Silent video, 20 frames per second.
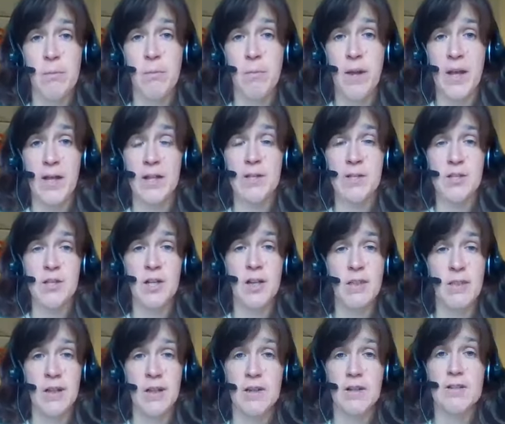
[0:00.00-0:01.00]

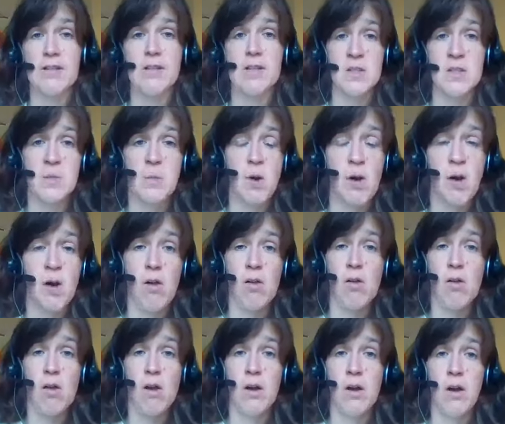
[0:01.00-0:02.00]
managing things in
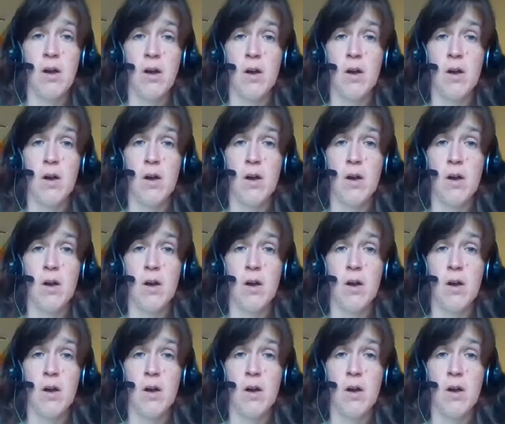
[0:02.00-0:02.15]
small,